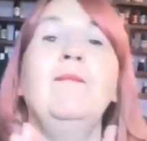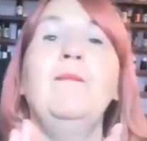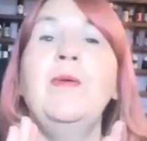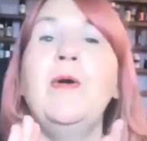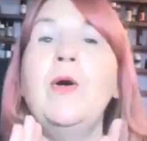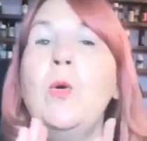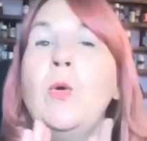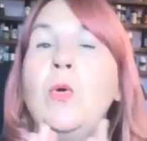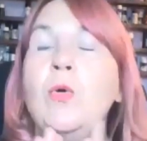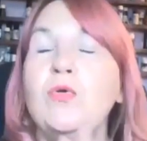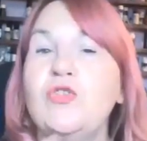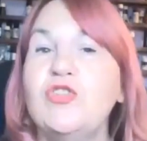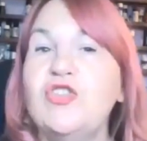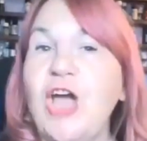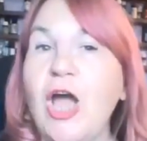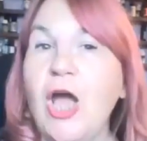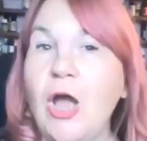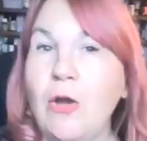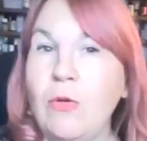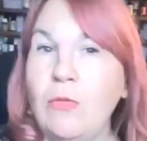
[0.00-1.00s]
but
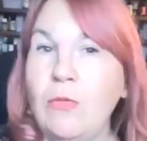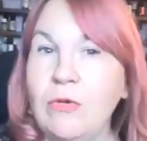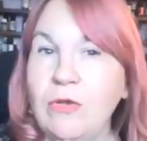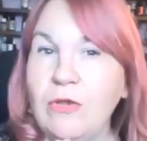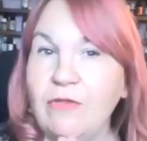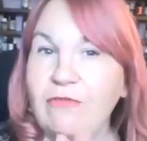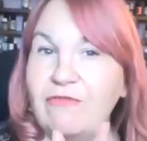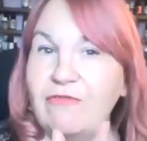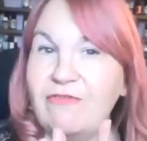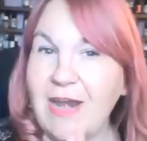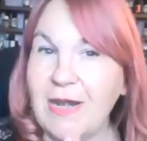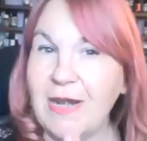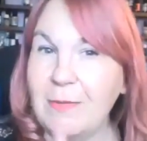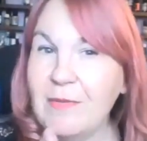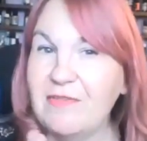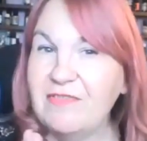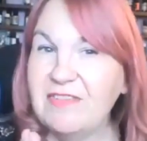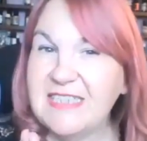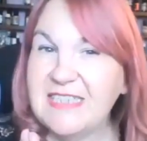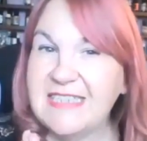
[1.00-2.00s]
also
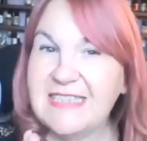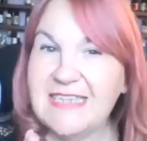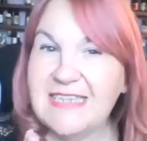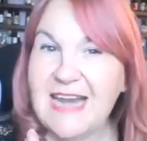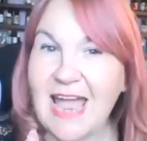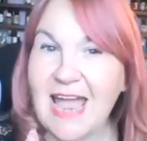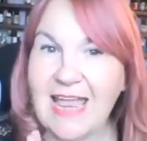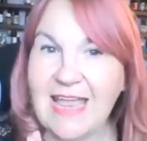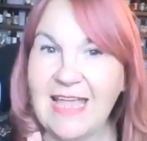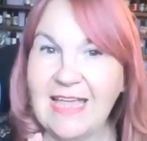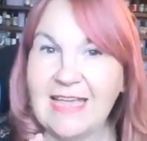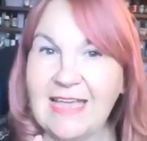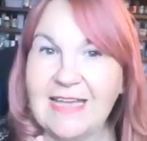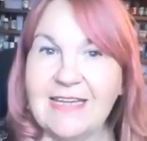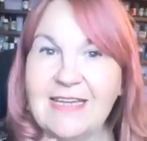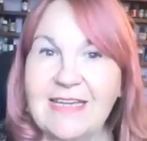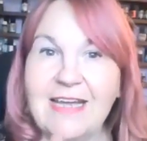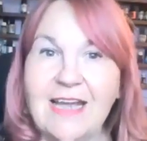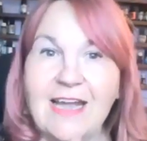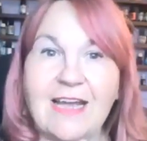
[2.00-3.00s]
venom of a
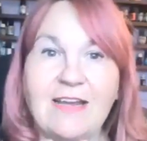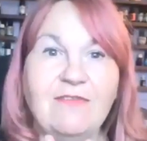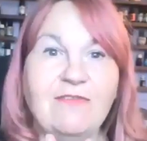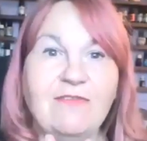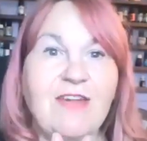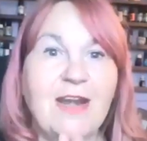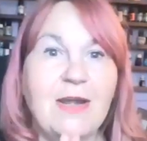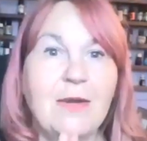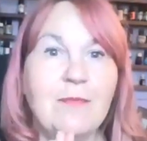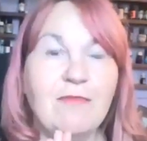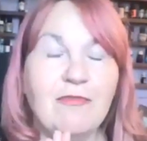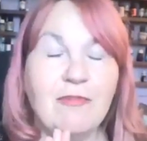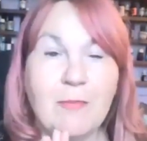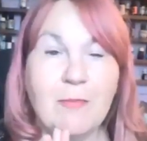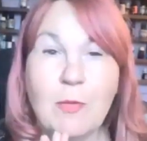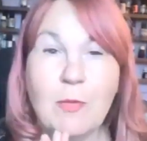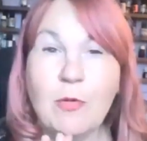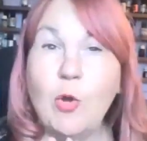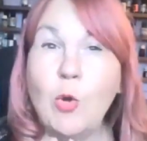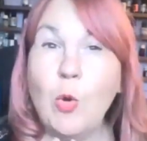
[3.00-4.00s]
snake and venom
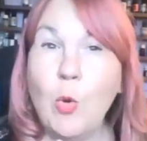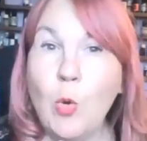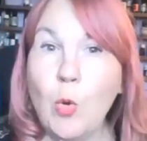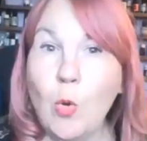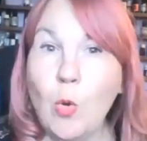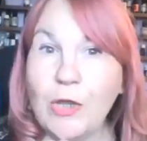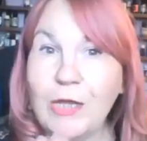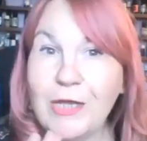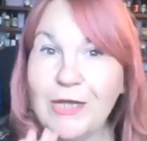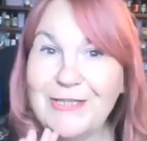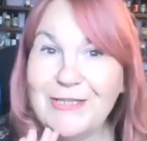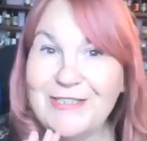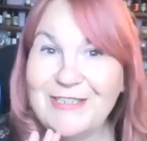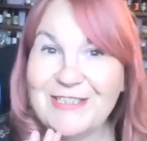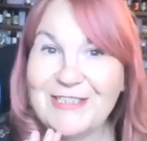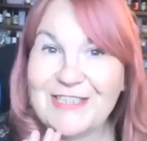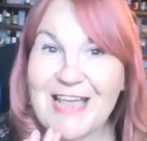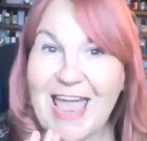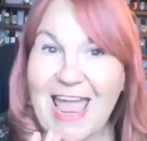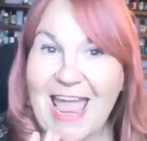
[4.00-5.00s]
from a
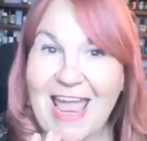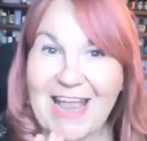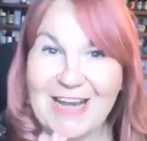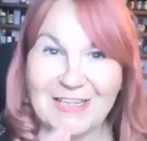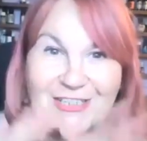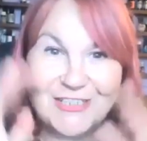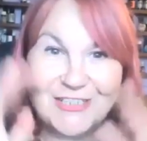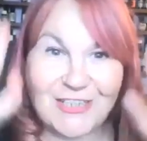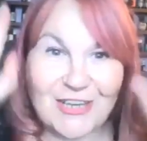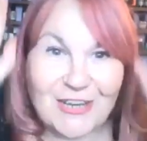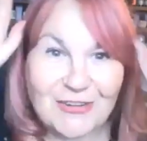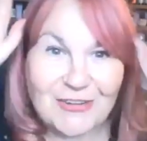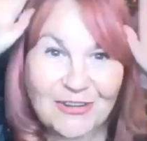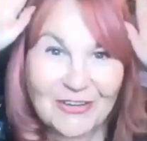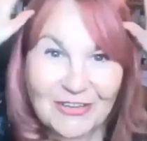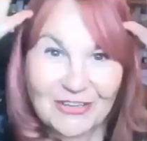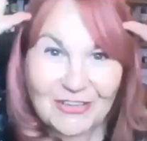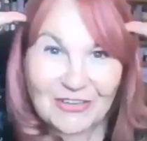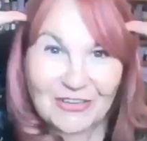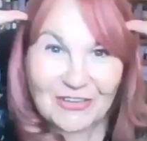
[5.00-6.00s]
gorgon's head, so
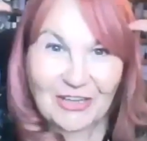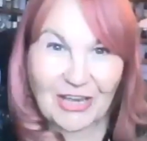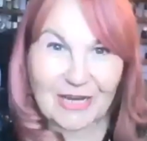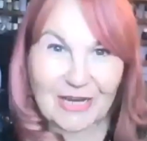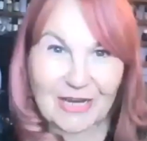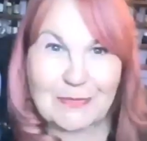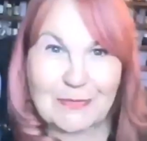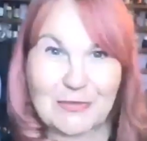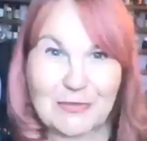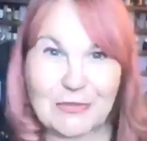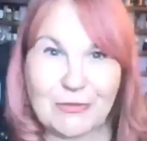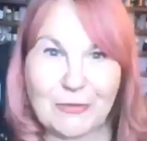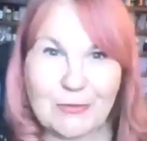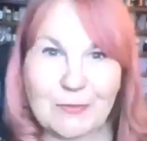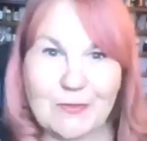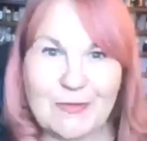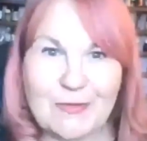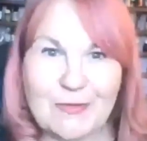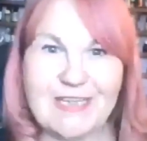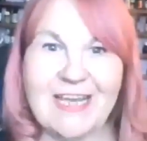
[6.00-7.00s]
like
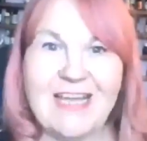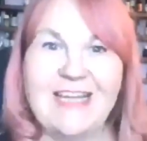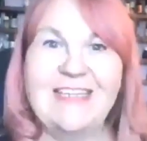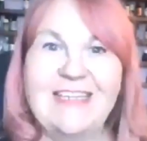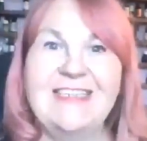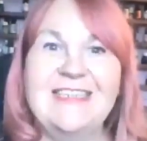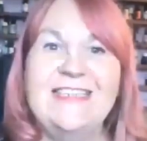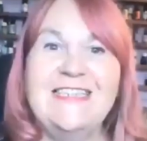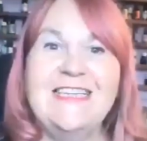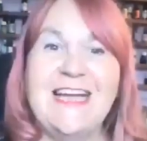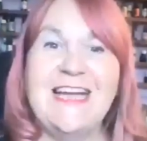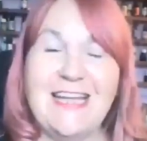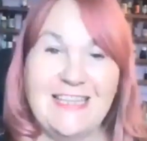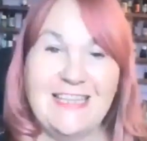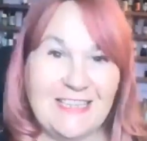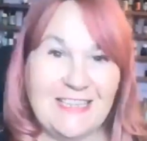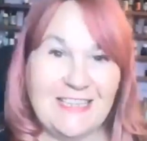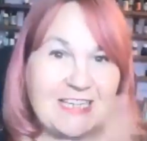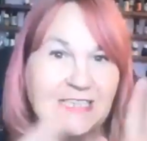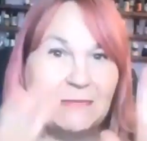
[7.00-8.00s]
Medusa.
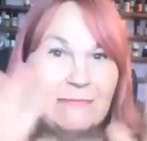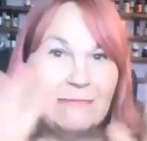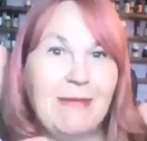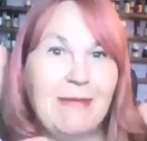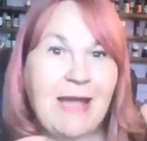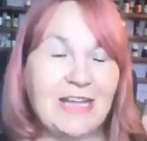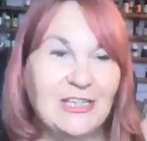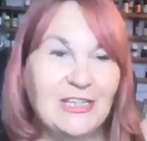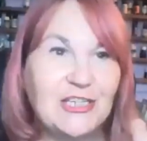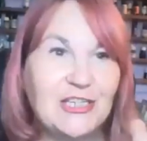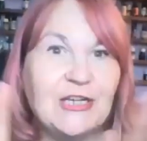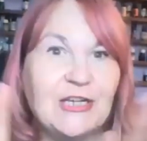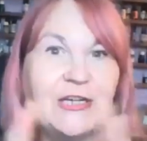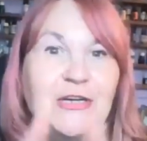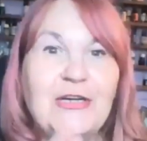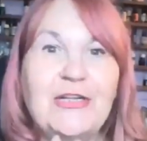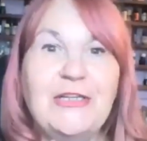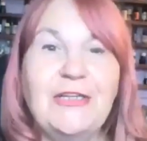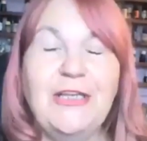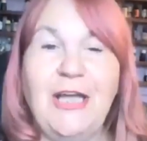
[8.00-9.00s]
And this
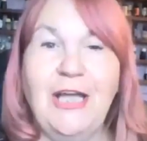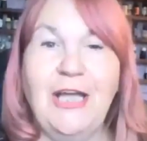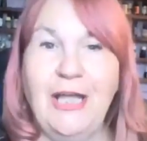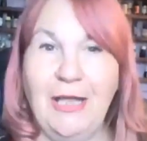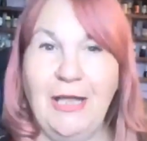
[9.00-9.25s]
magical